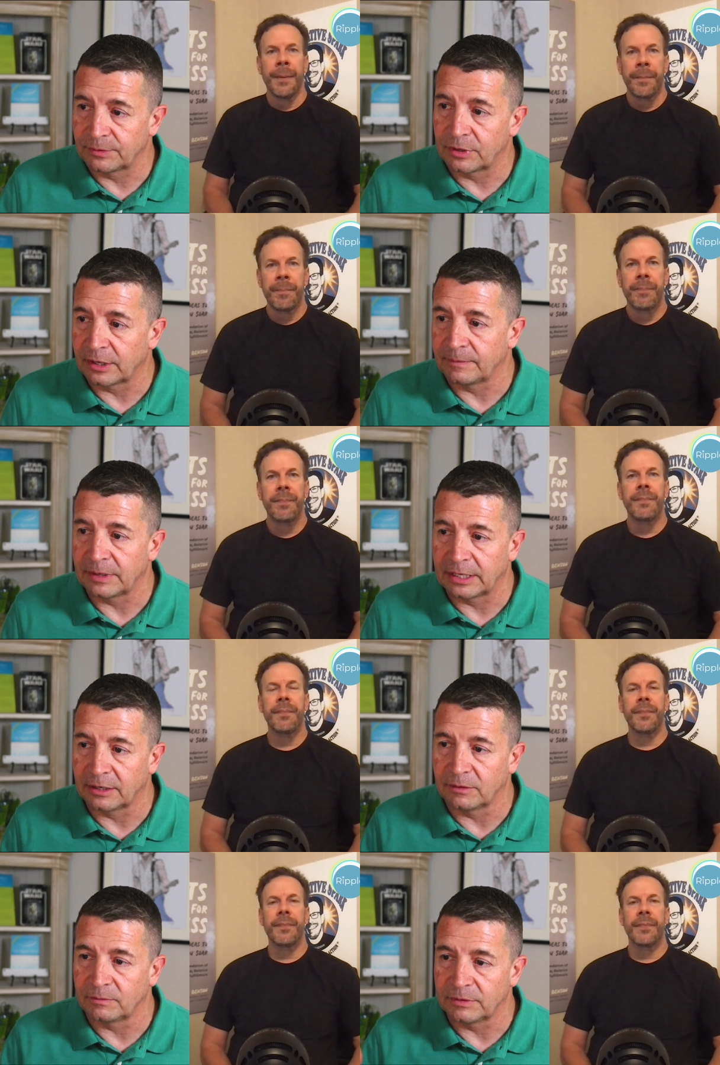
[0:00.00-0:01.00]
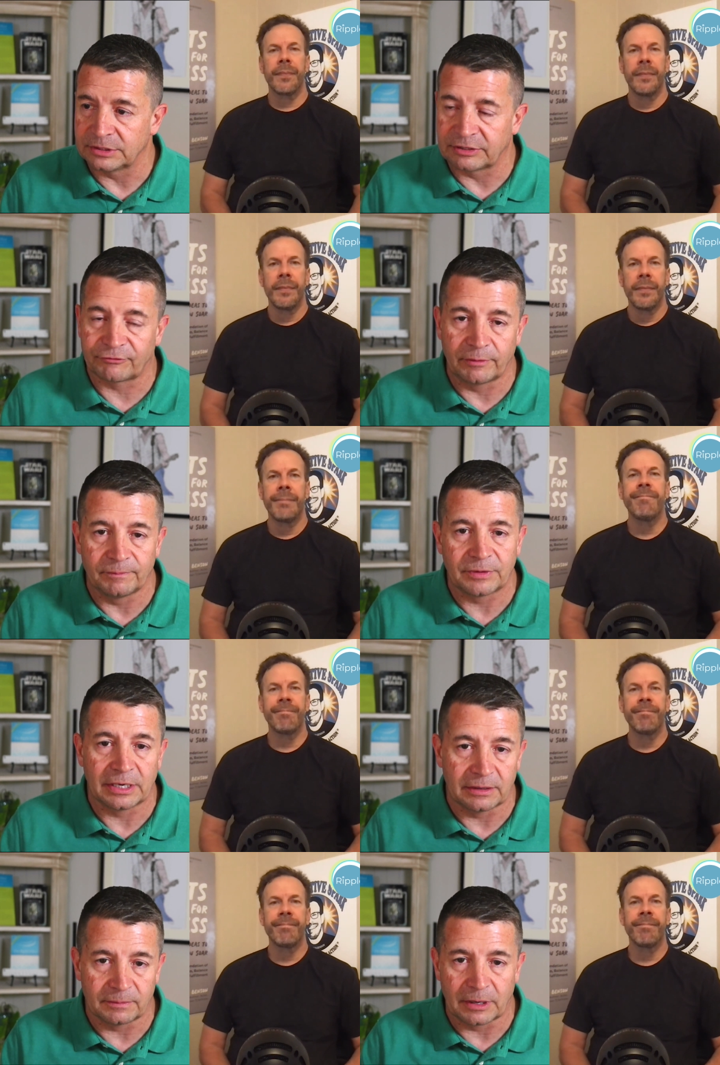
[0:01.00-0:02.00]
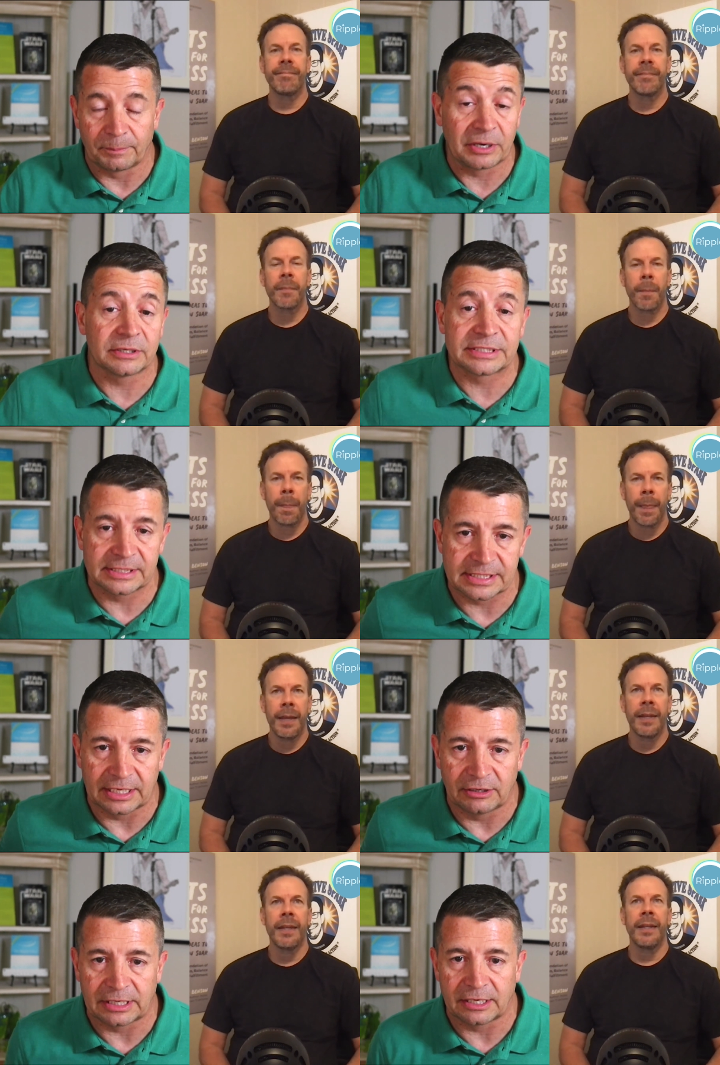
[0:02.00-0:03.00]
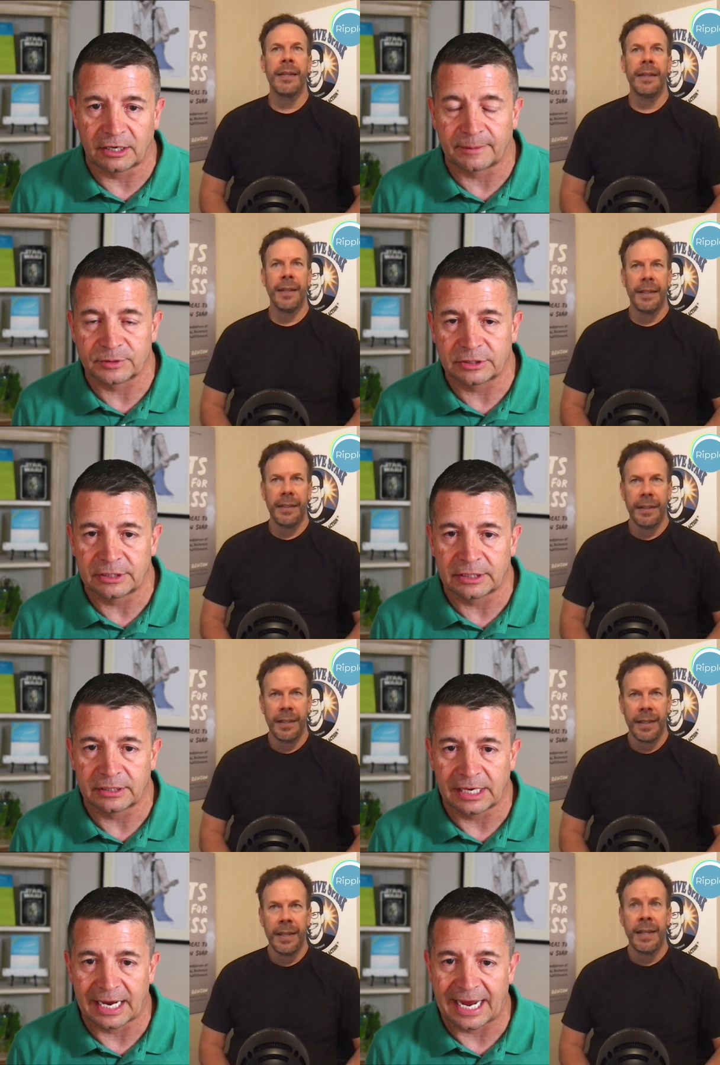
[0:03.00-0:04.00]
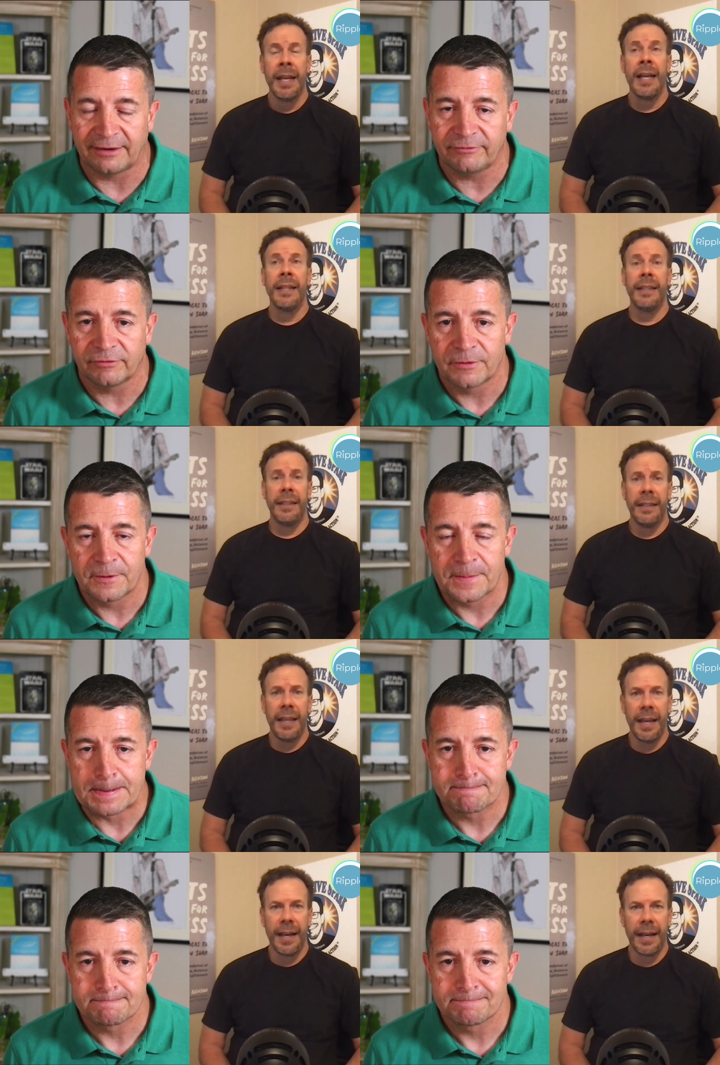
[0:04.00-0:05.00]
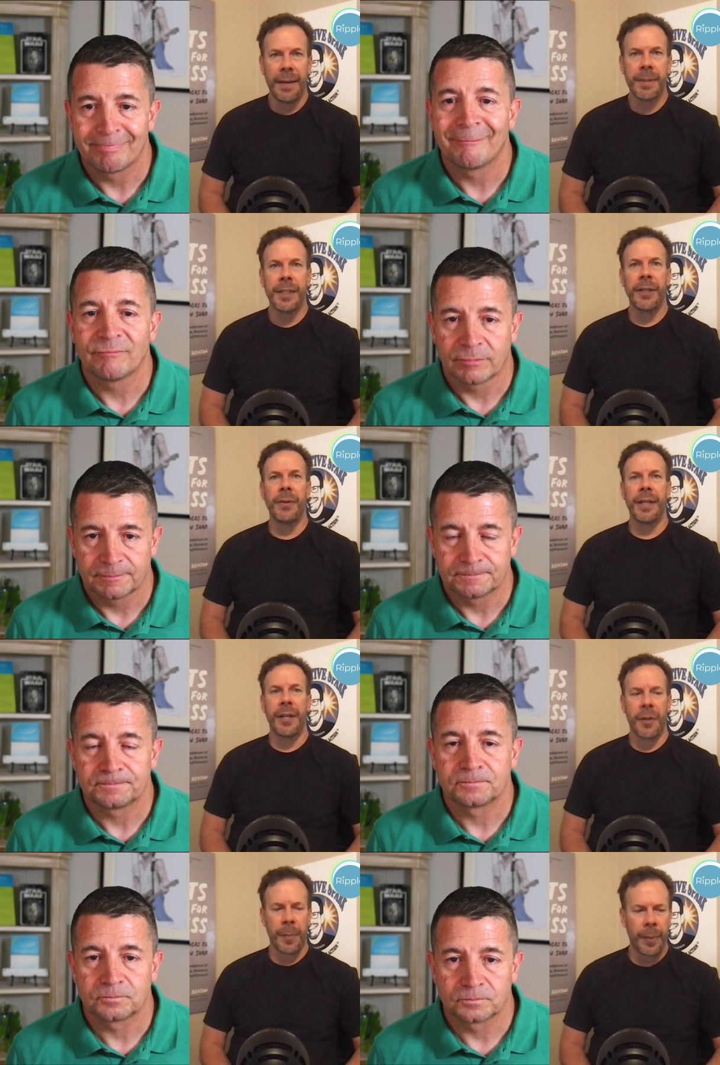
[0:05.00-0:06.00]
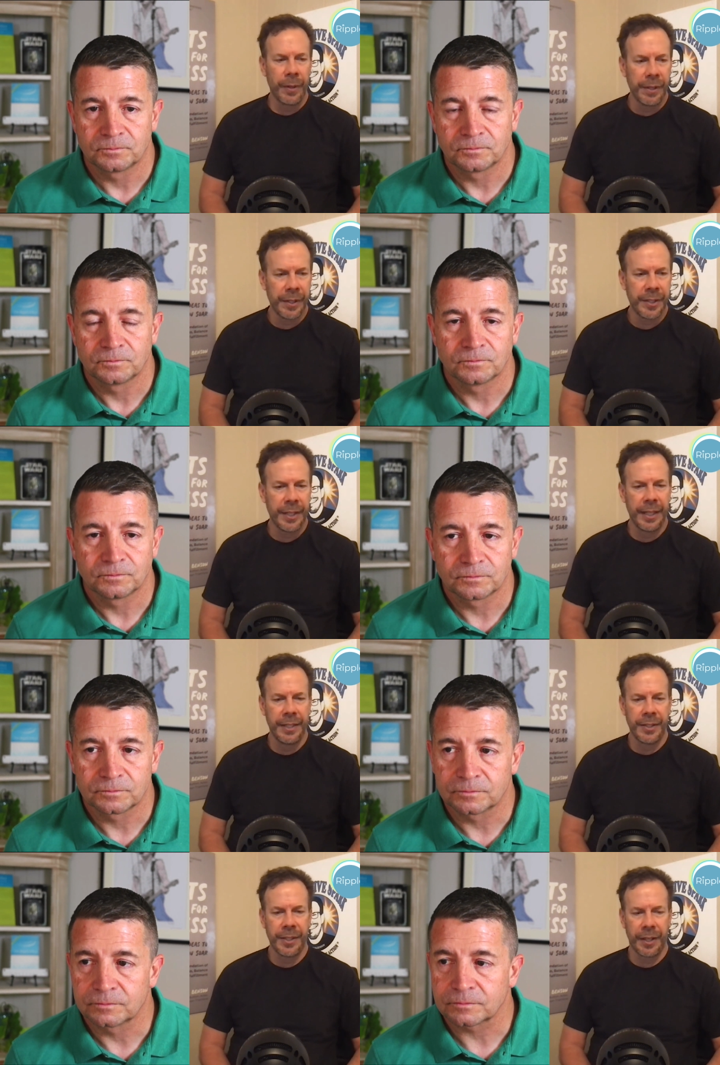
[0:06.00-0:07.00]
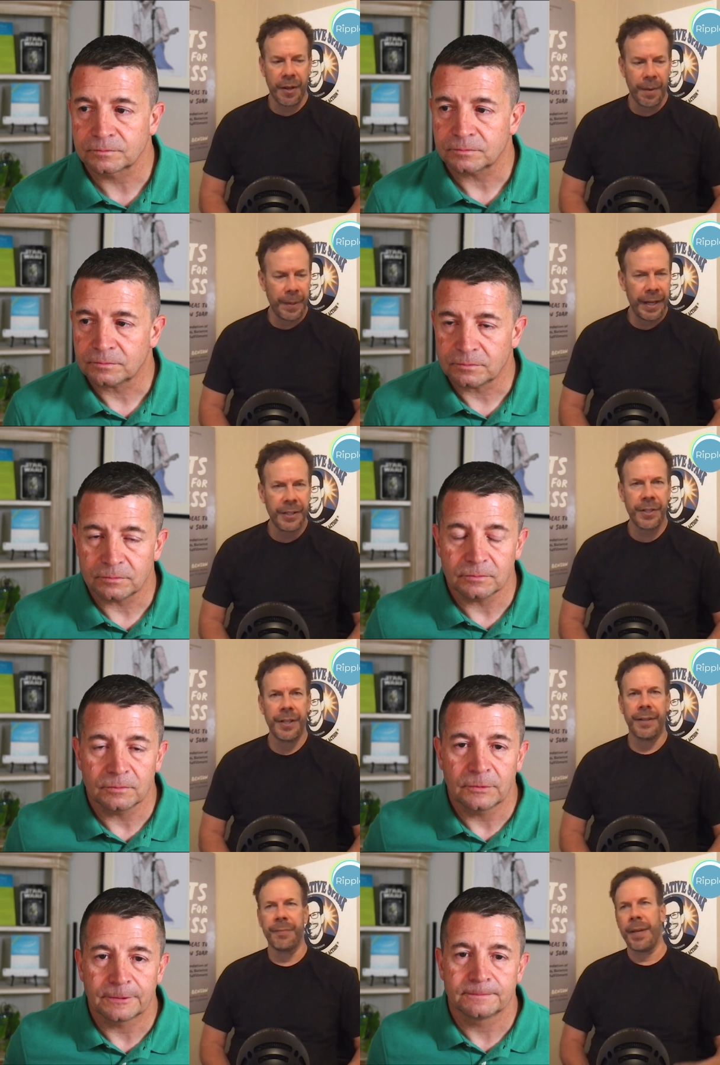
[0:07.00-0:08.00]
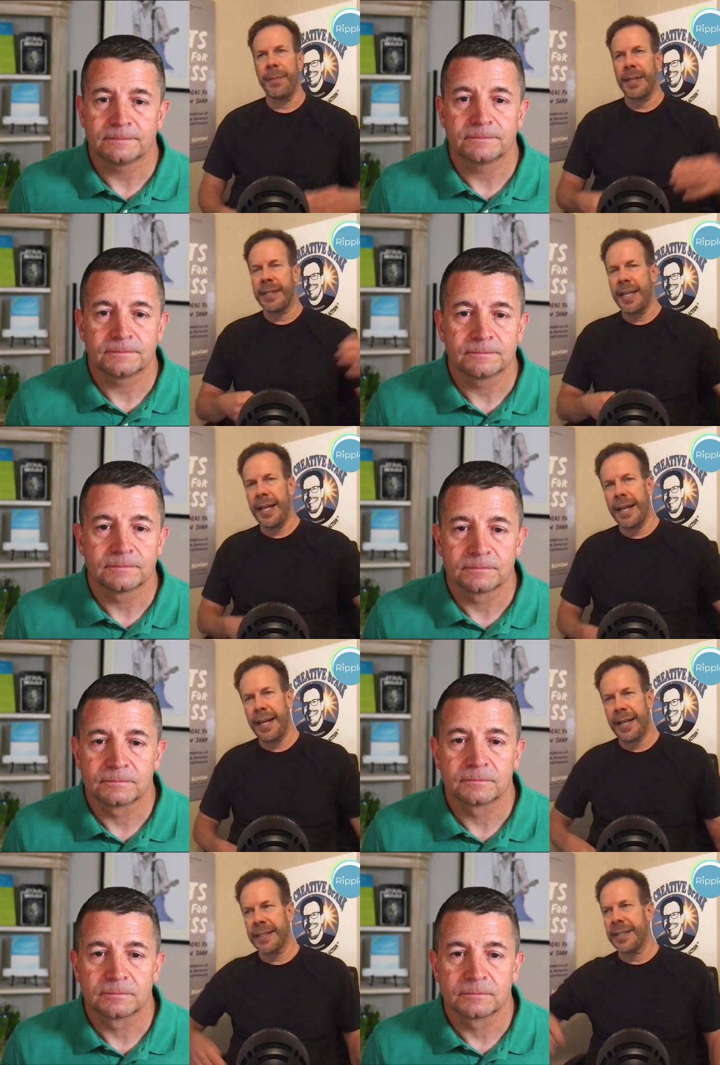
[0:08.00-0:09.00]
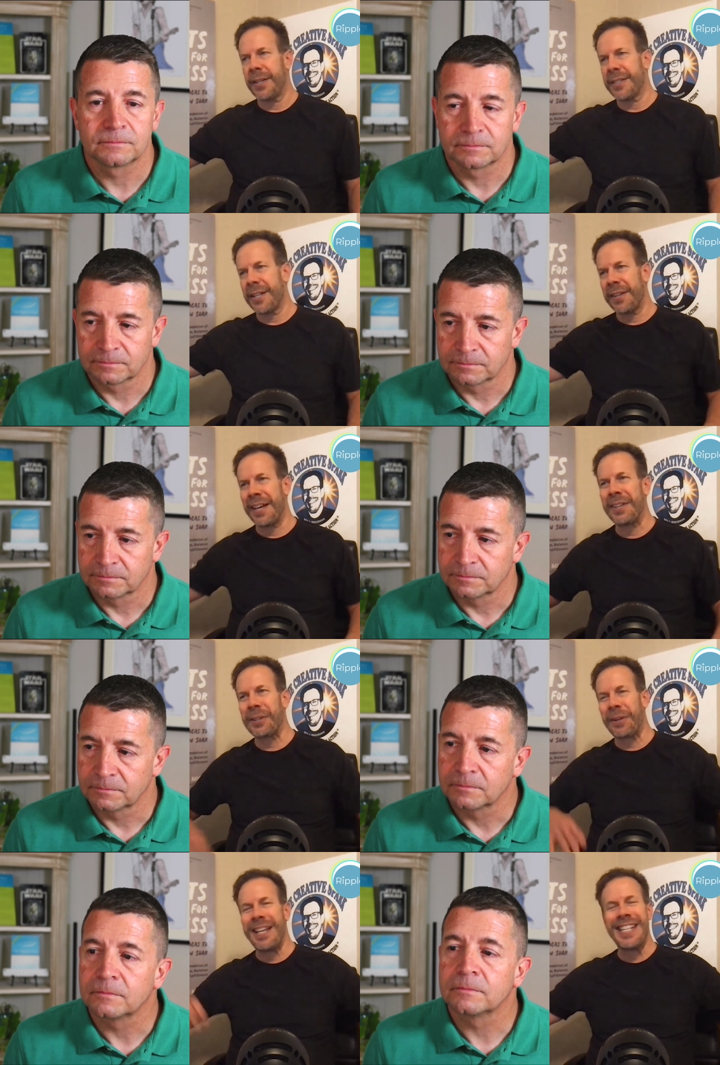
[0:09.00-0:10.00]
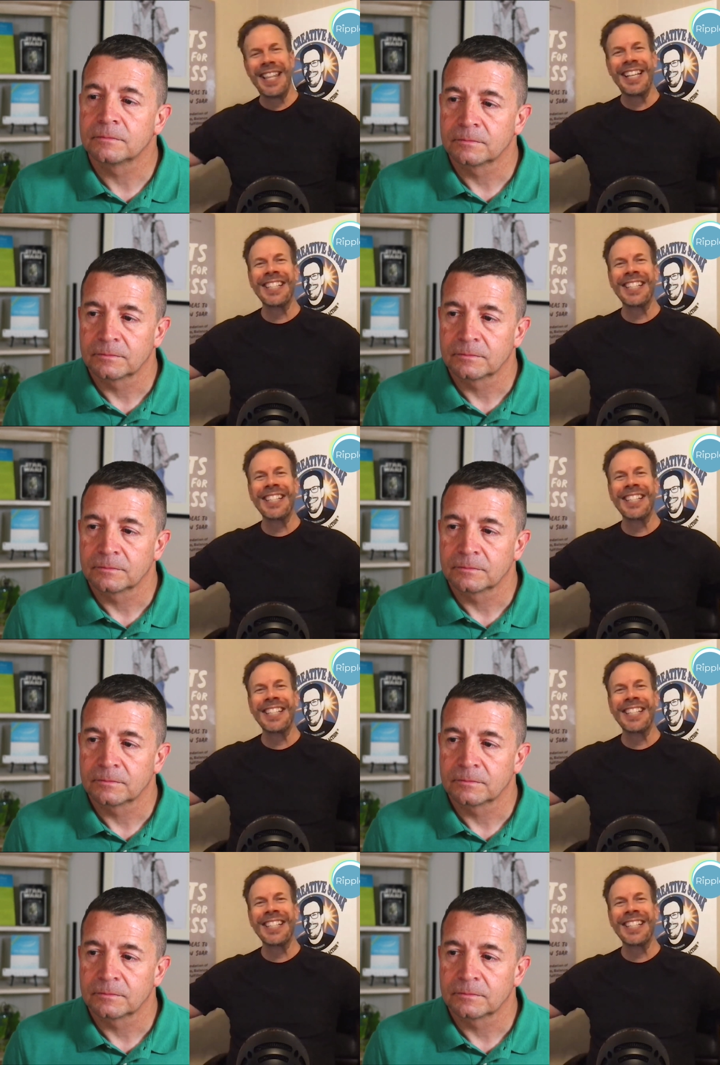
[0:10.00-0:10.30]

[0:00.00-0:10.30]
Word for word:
Speaker 1: of the you know different you know, appearances that you get an opportunity to have?
Speaker 2: Yeah, absolutely. You know, the books and just the combination of maybe the TEDx and all the other crazy things